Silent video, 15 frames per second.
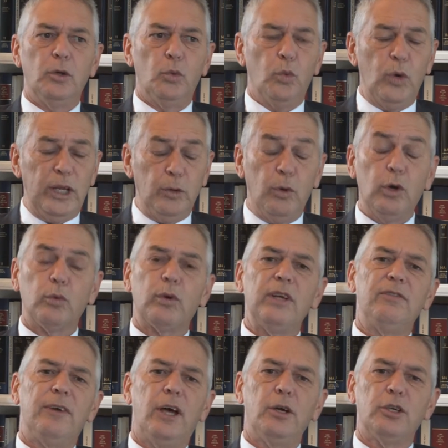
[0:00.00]
We will
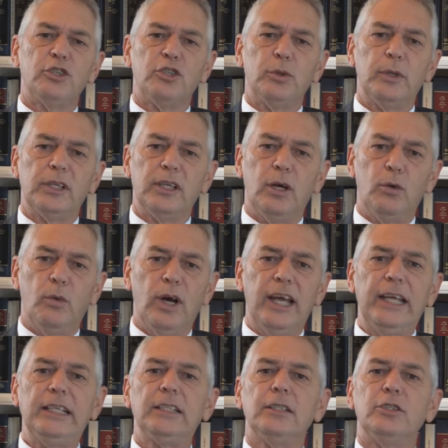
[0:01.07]
refocus you and go,
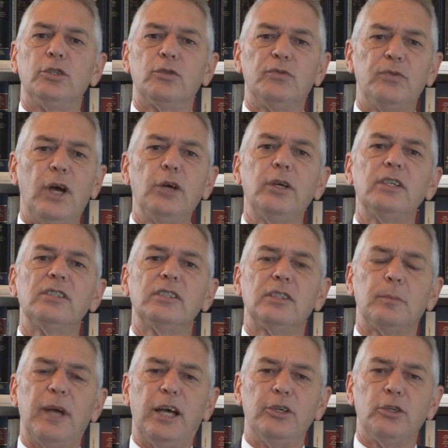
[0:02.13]
wait, your focus is
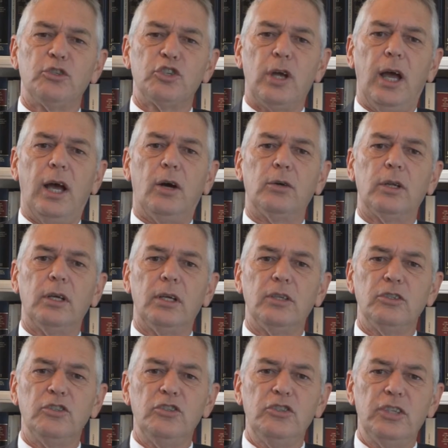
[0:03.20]
about your child.
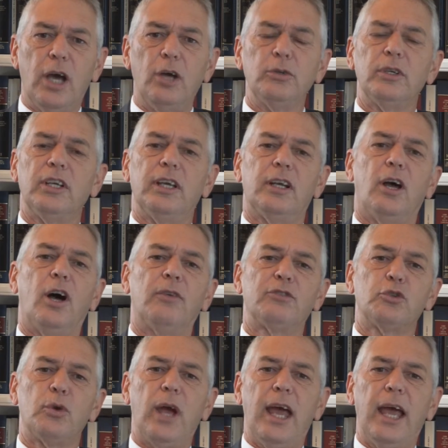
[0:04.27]
Don't get off
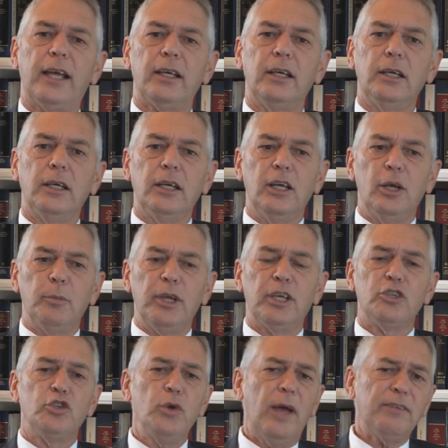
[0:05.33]
track.
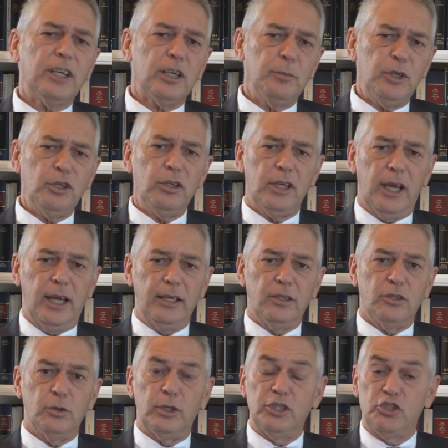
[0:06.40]
Because you have to
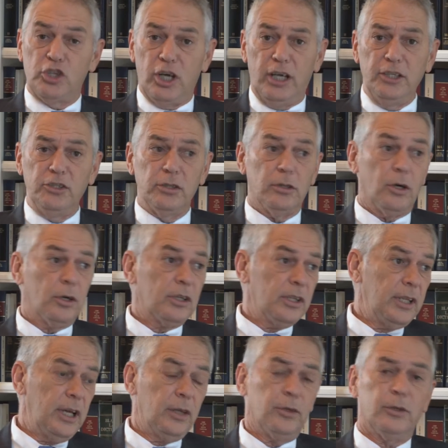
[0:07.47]
communicate to a judge or to
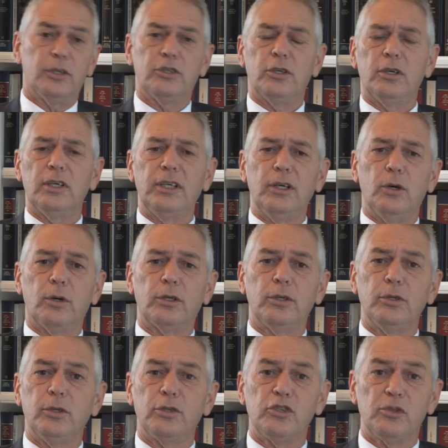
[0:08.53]
the other attorney or
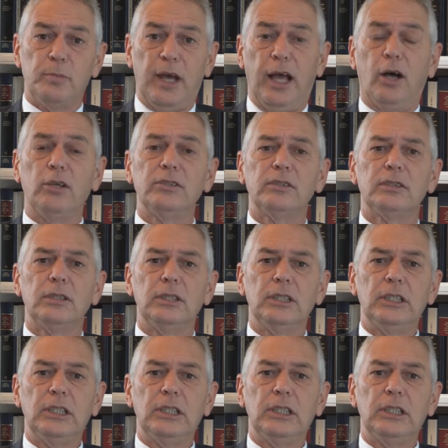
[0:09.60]
to your spouse